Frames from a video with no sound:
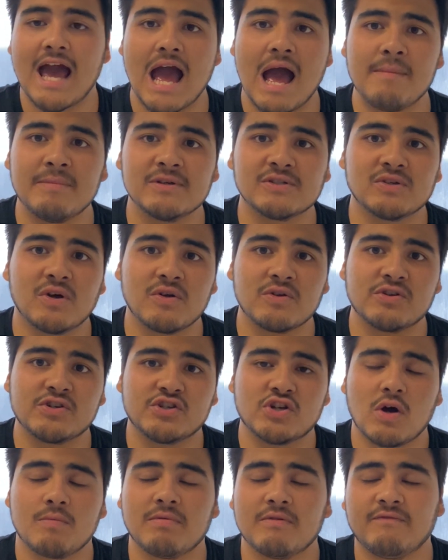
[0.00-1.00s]
Amazon,
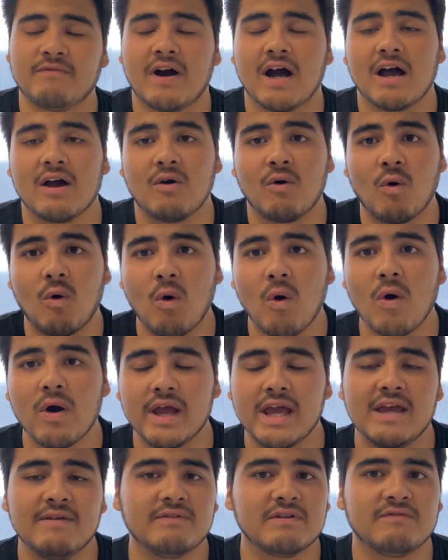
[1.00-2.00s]
Shopify, or
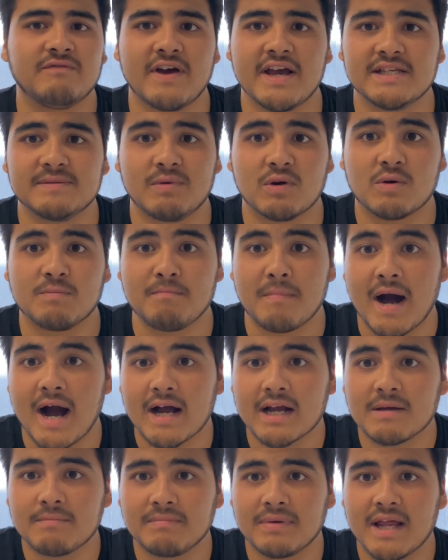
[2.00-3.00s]
even Facebook
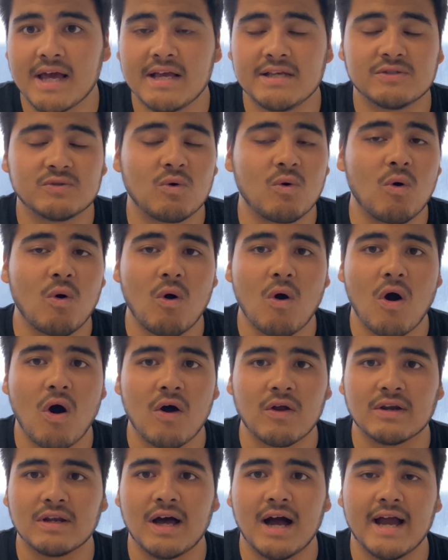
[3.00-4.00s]
Marketplace or
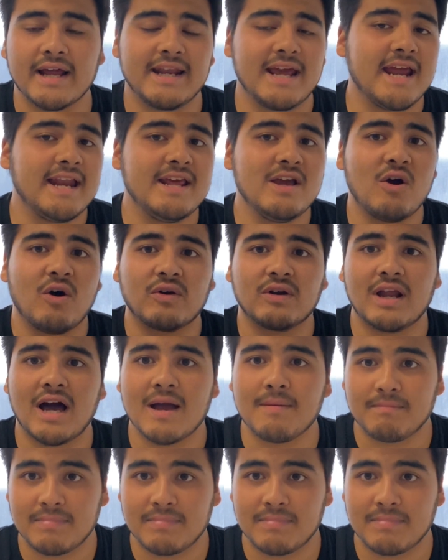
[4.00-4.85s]
online, any online